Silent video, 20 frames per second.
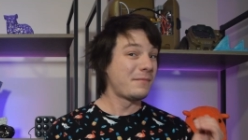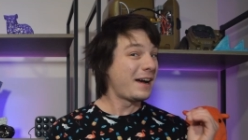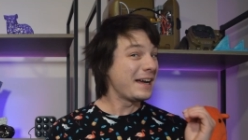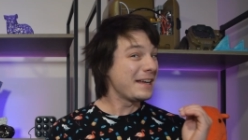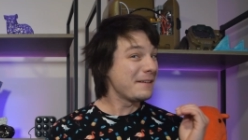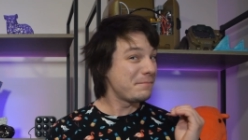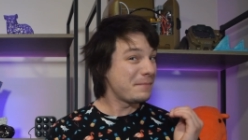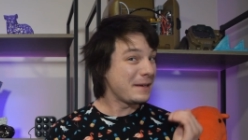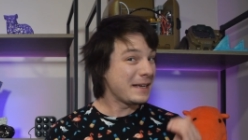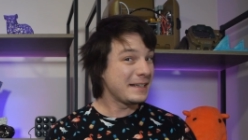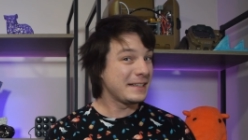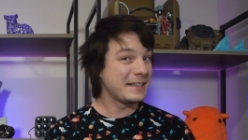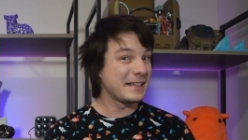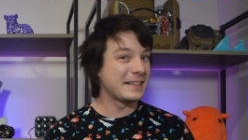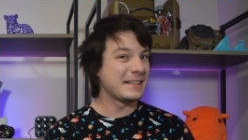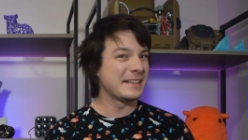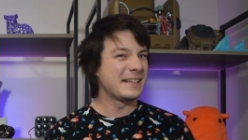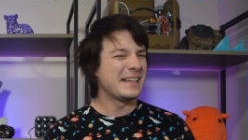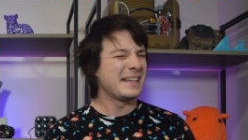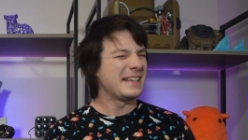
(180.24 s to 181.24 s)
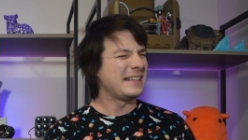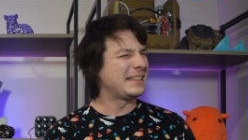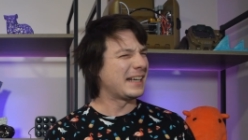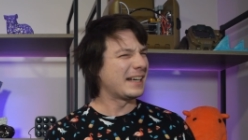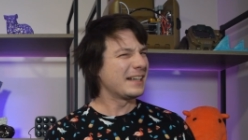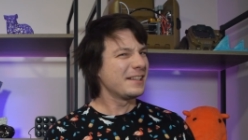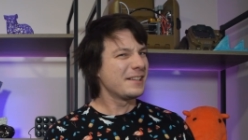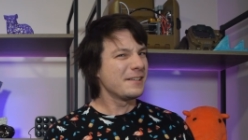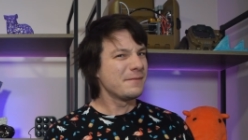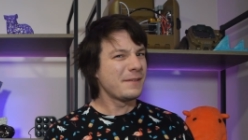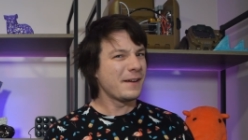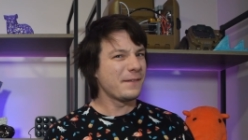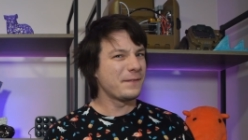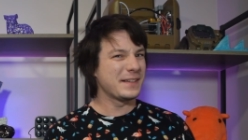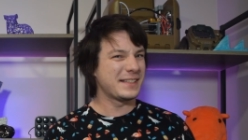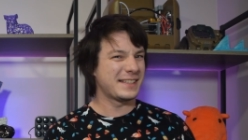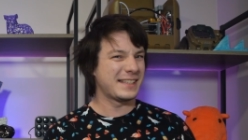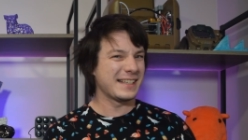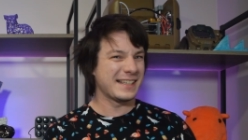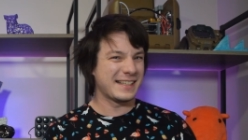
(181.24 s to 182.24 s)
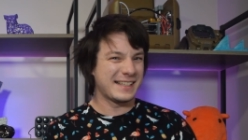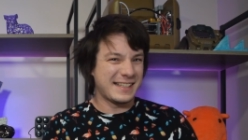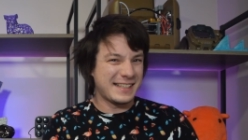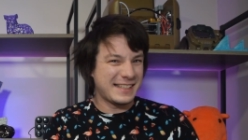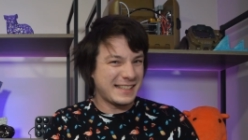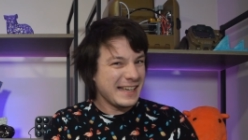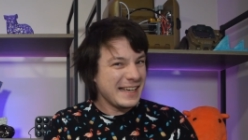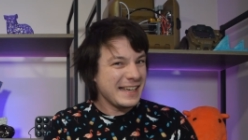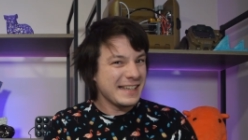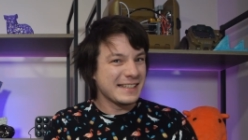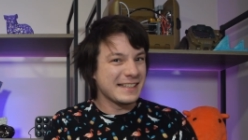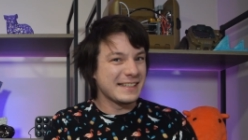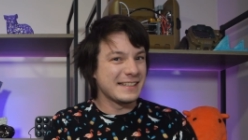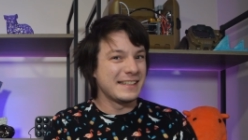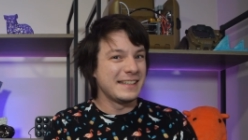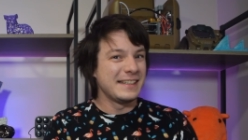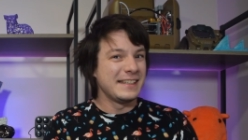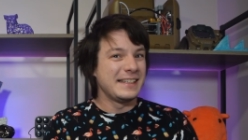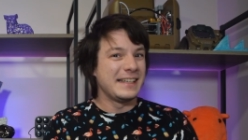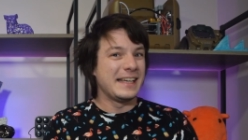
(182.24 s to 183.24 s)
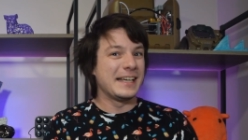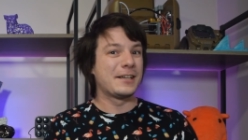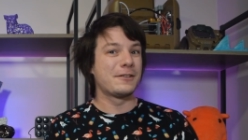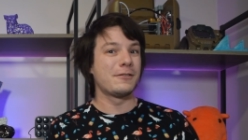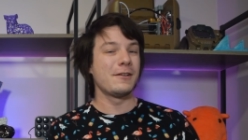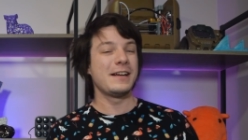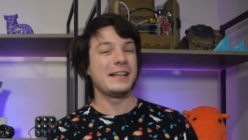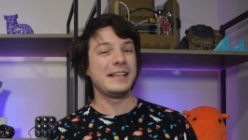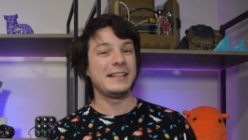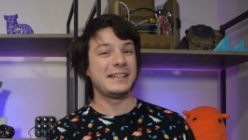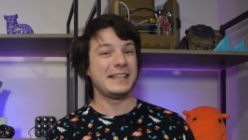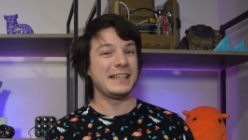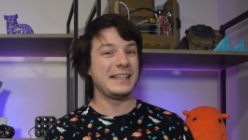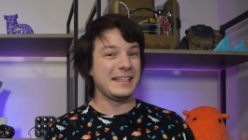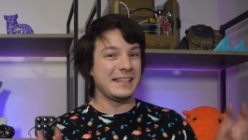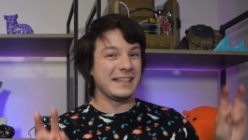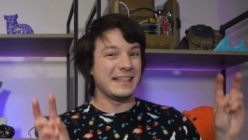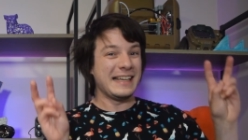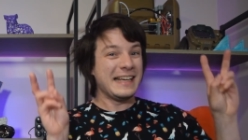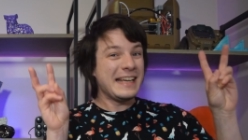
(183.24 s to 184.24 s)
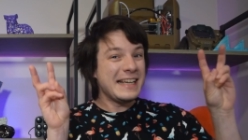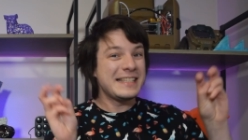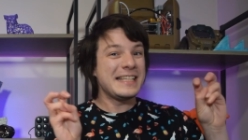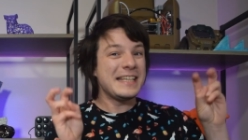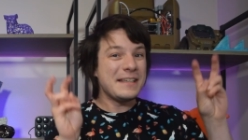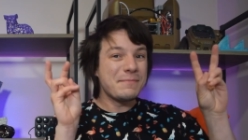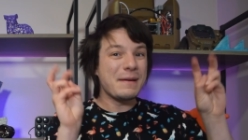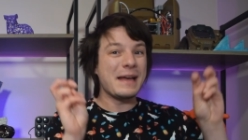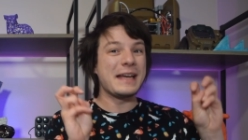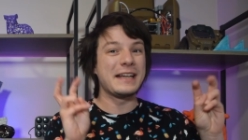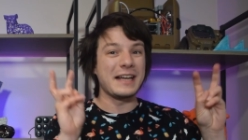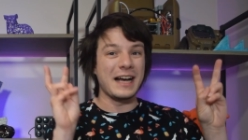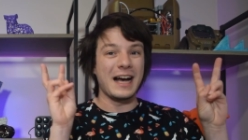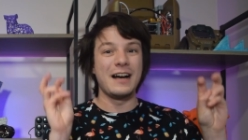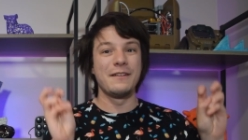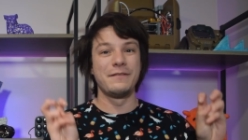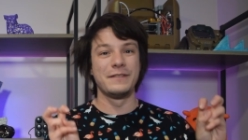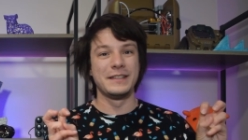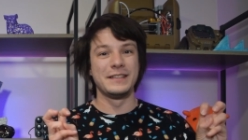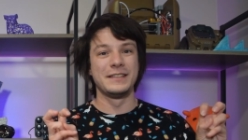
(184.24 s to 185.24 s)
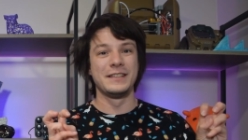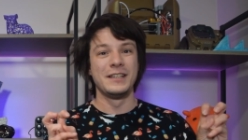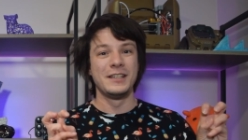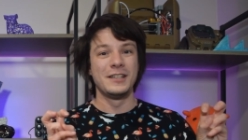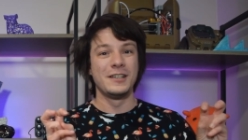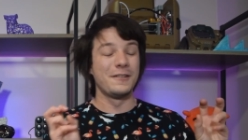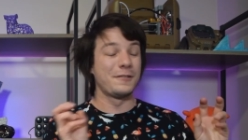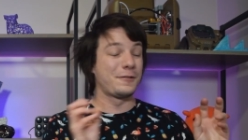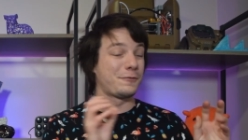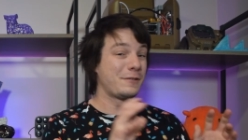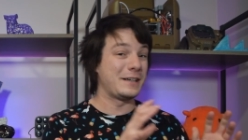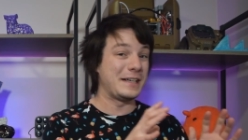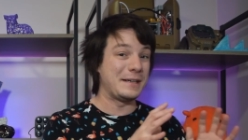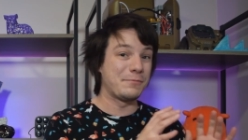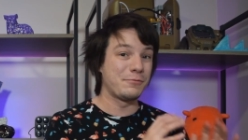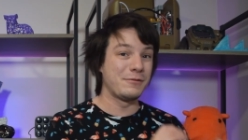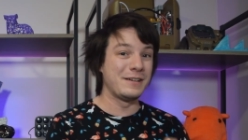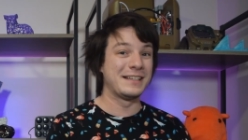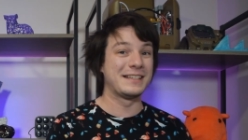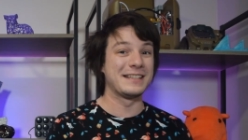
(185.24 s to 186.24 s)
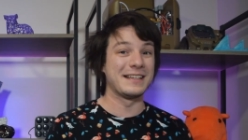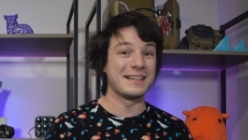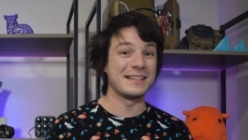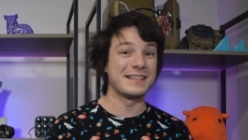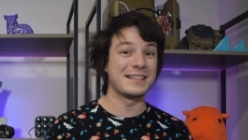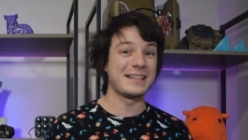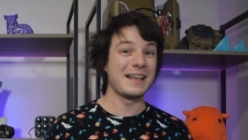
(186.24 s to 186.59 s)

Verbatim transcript: my opinion, none of them have succeeded in creating the easy bake oven of 3D printers,